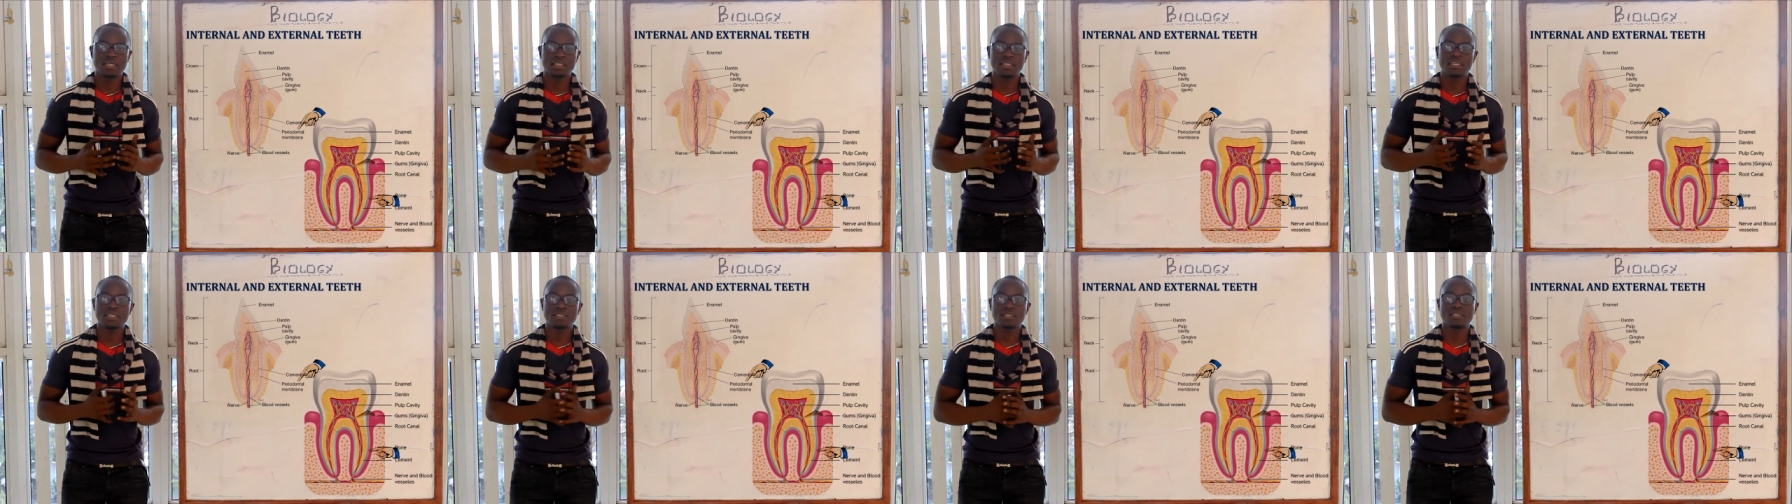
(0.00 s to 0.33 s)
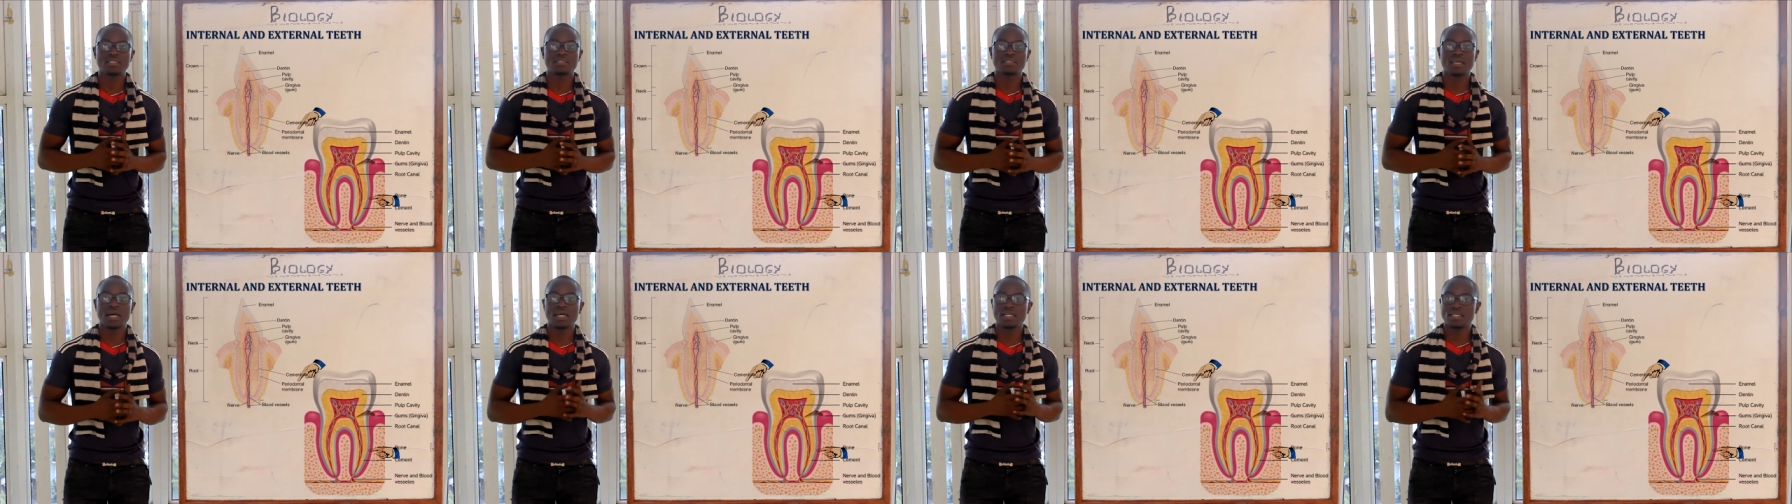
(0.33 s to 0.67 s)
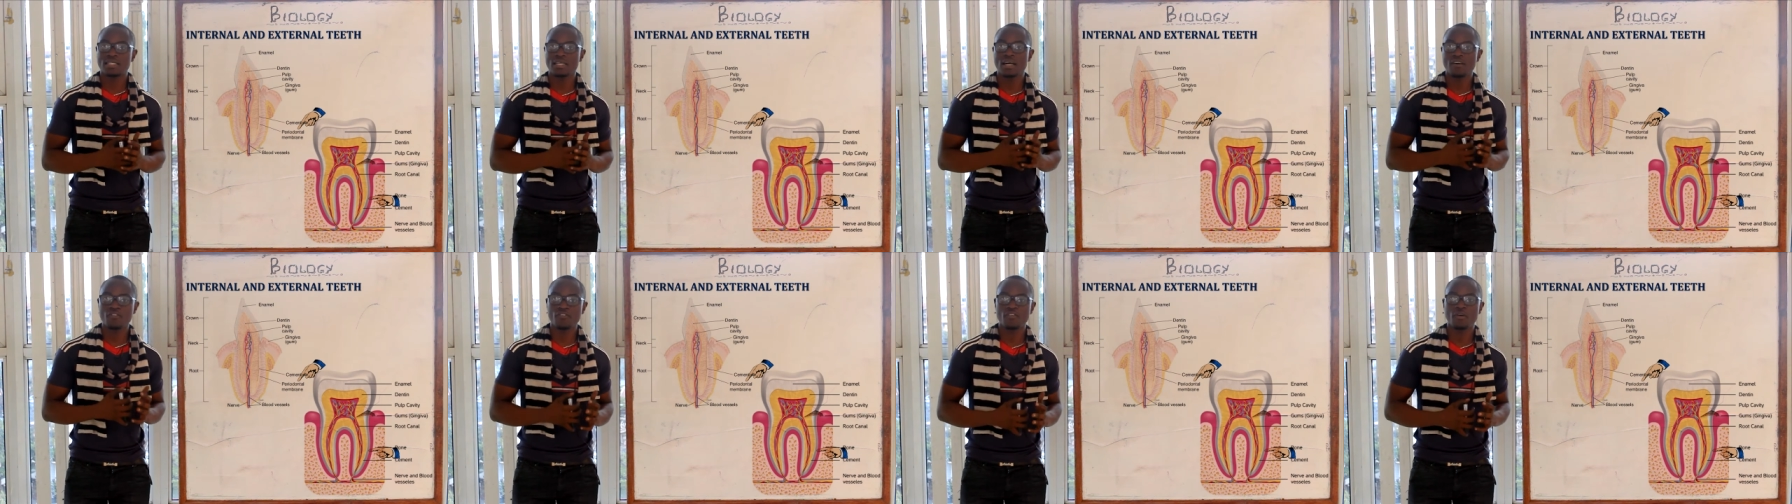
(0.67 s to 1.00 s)
this is a
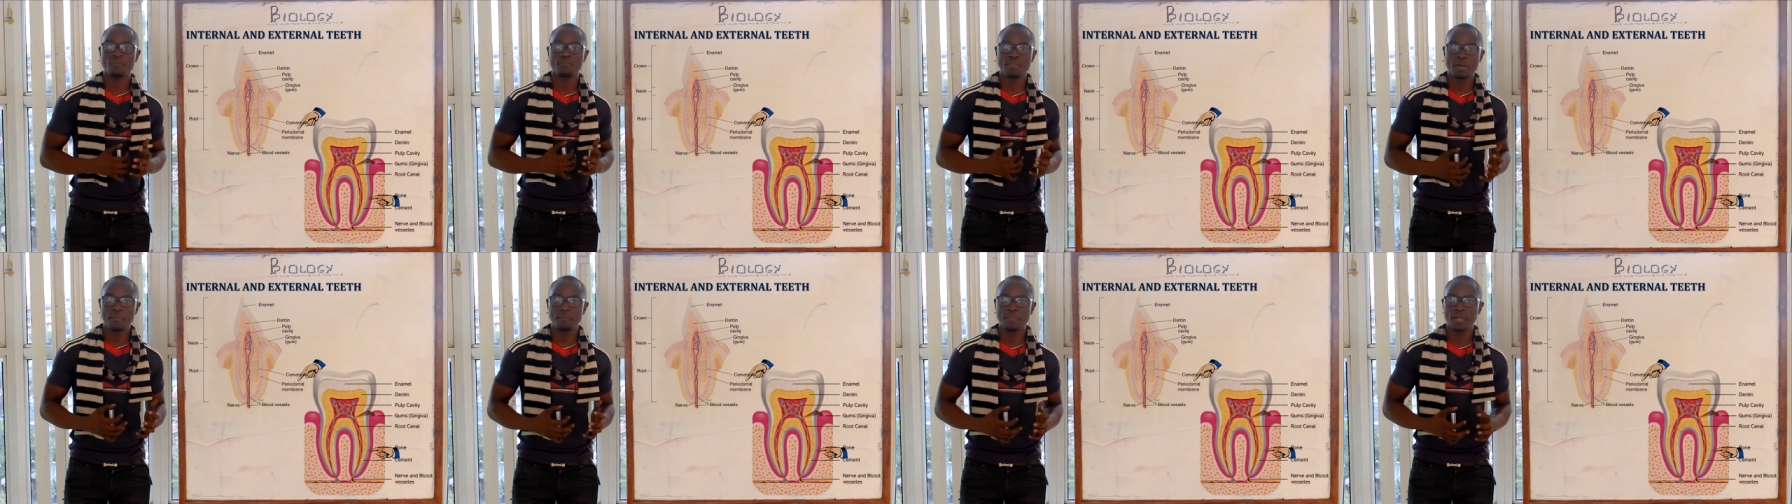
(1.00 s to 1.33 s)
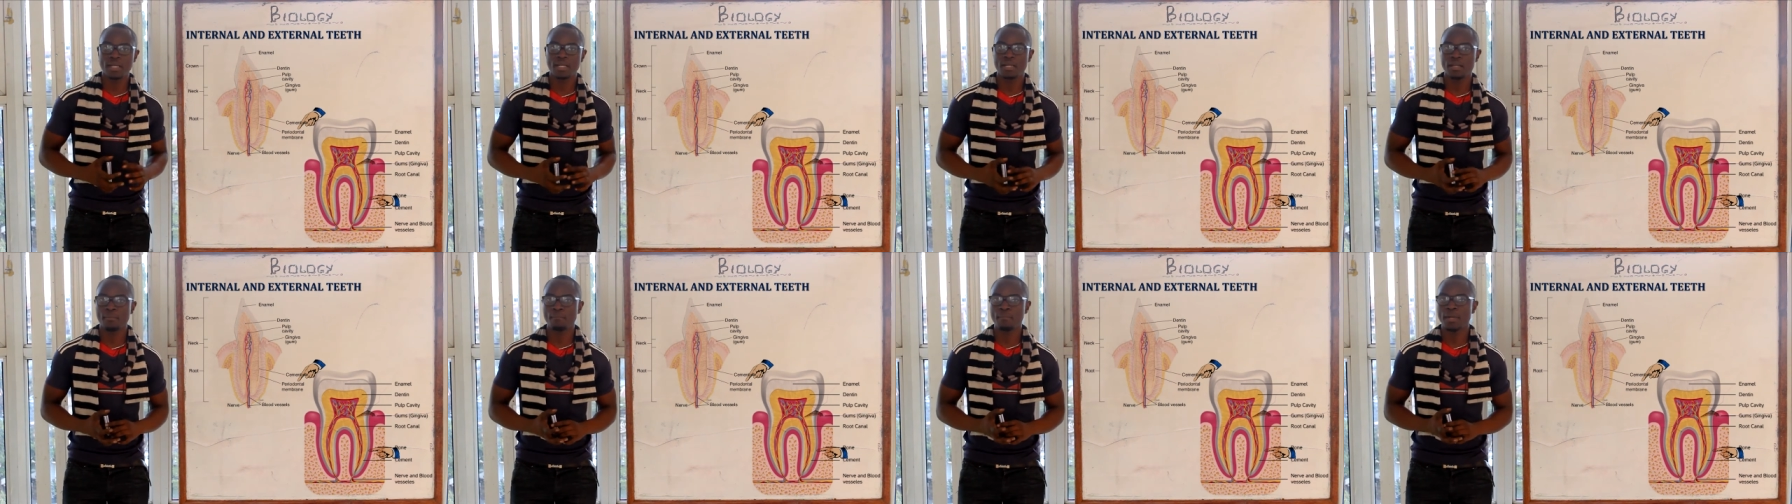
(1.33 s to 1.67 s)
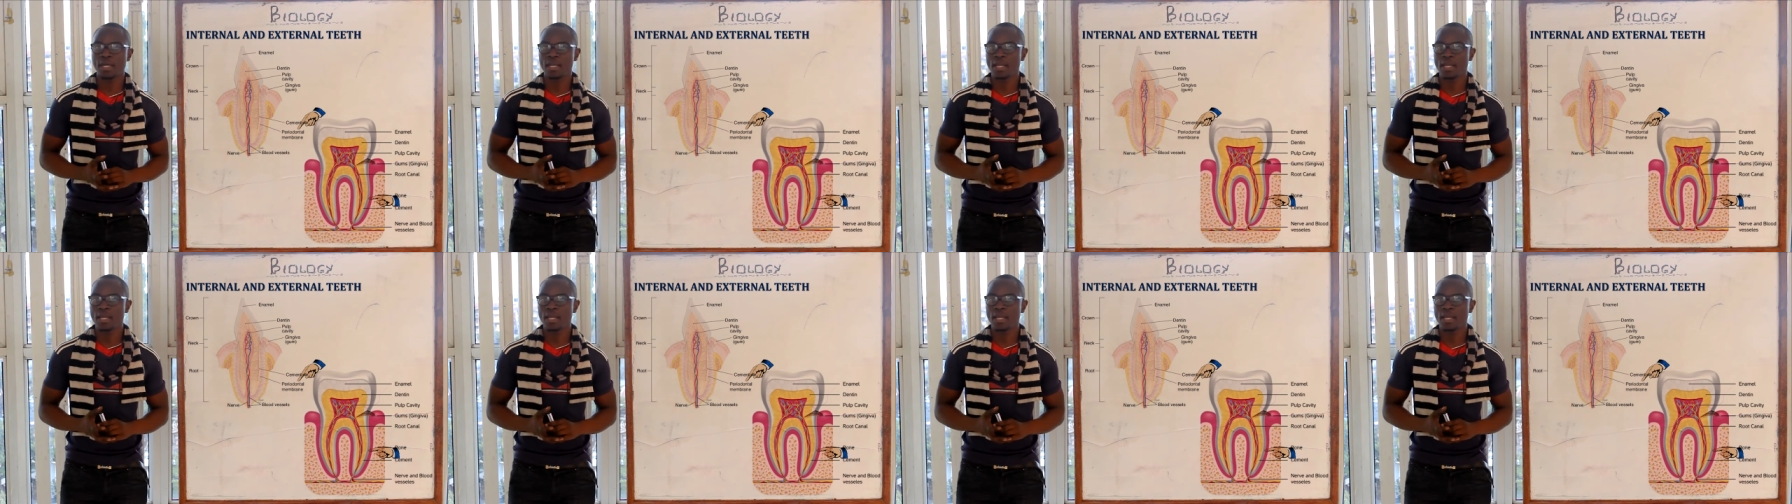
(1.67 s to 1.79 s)
tough membrane